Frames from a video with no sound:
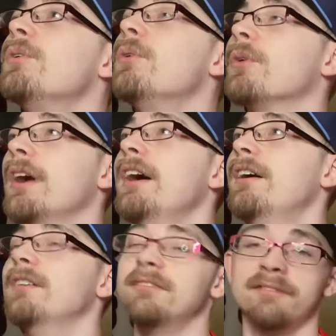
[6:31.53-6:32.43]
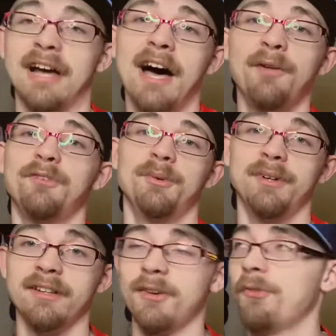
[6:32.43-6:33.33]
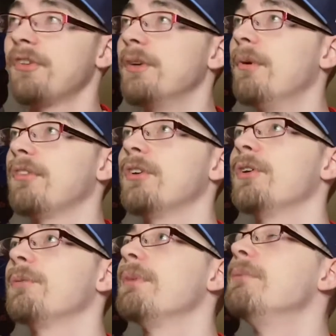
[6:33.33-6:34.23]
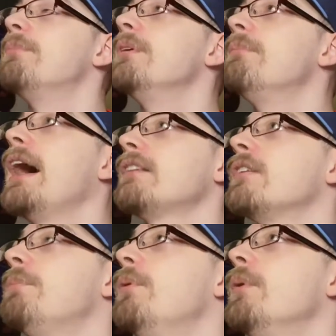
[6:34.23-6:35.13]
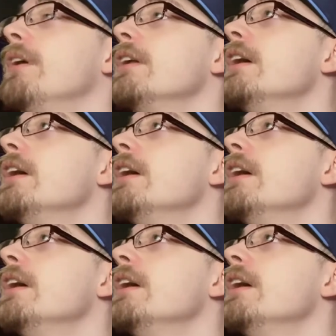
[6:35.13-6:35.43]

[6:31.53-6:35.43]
or hell, I'll do it. You'll see it wasn't Herdman. But back to the point.